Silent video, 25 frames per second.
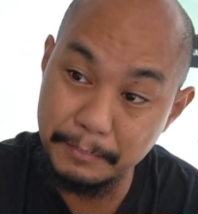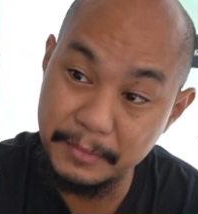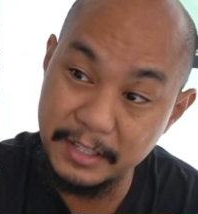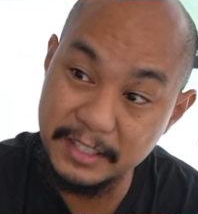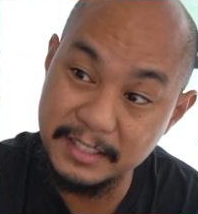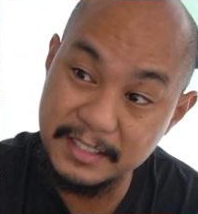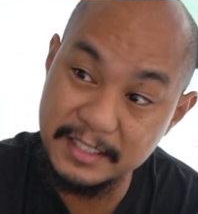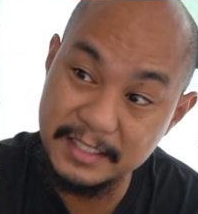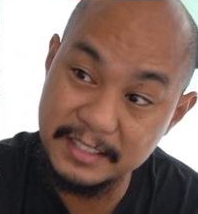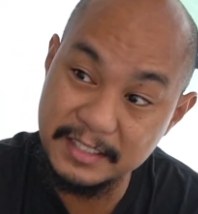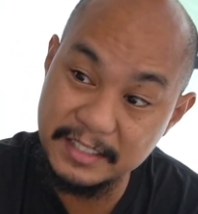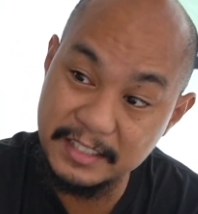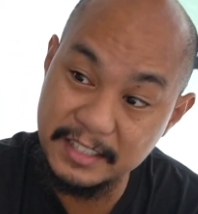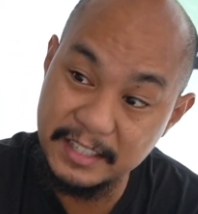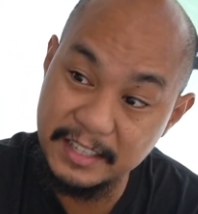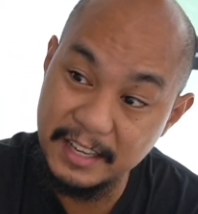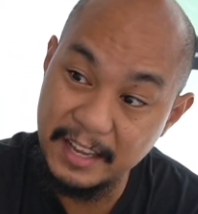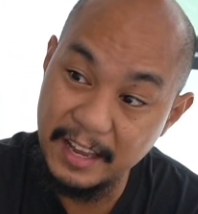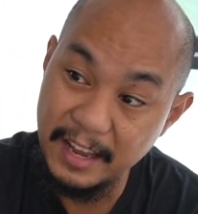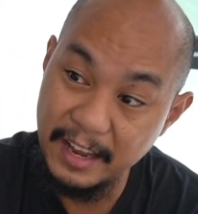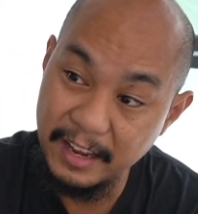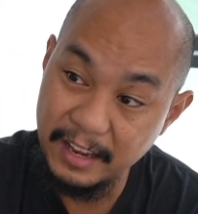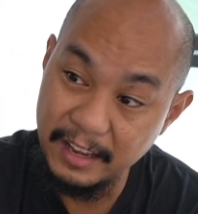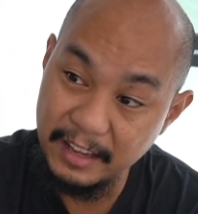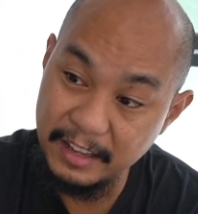This is the
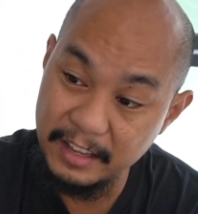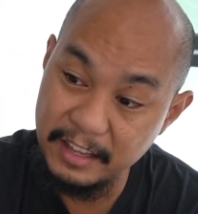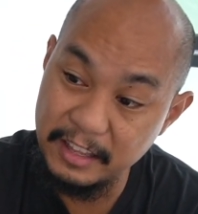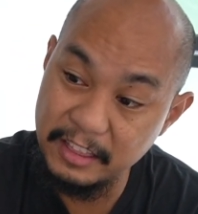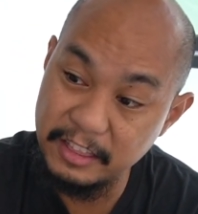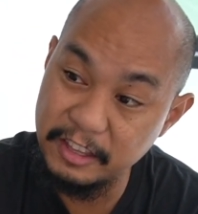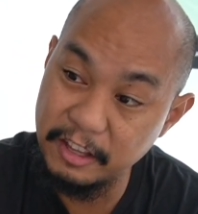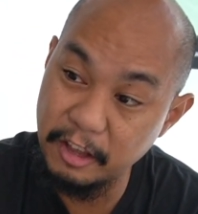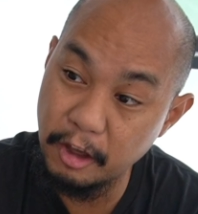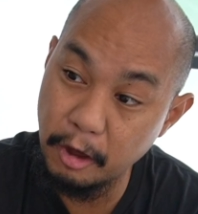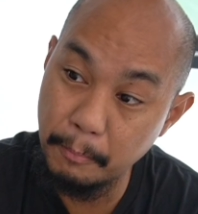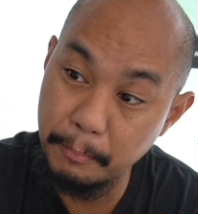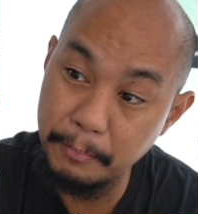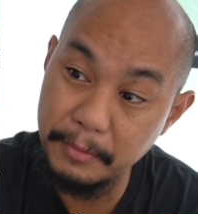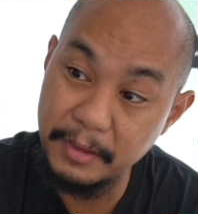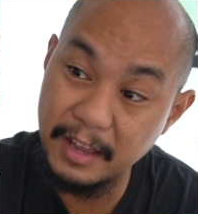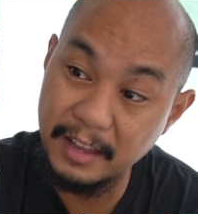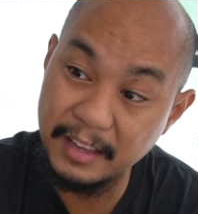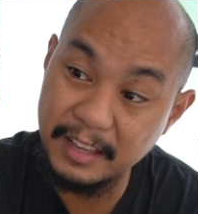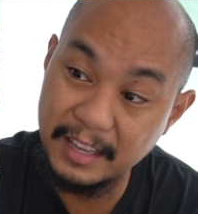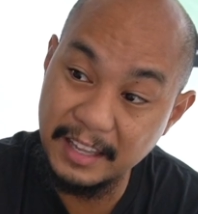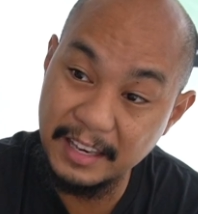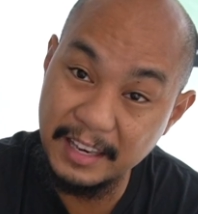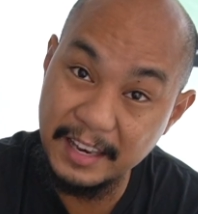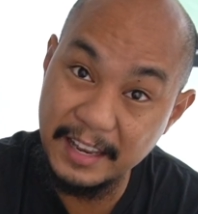
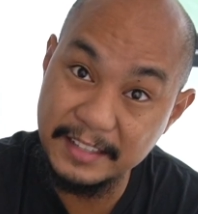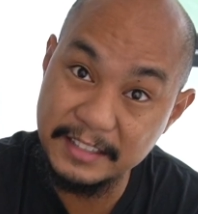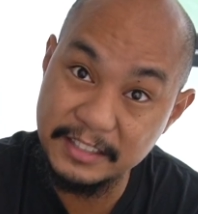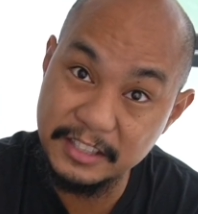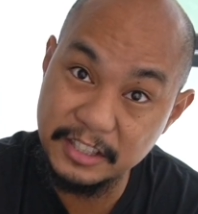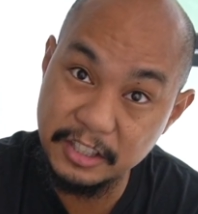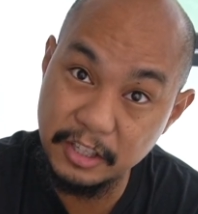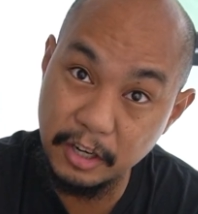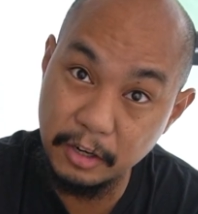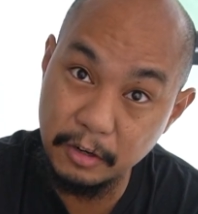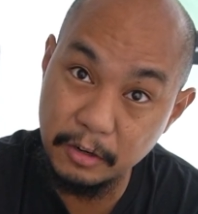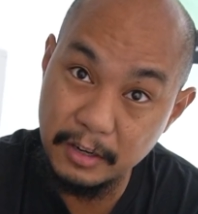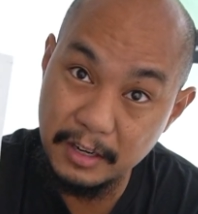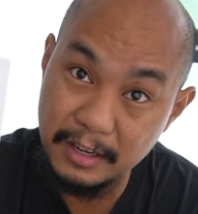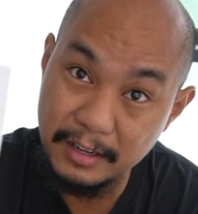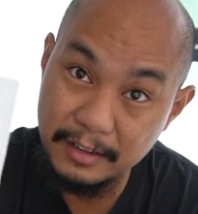Ethiopia Kilenso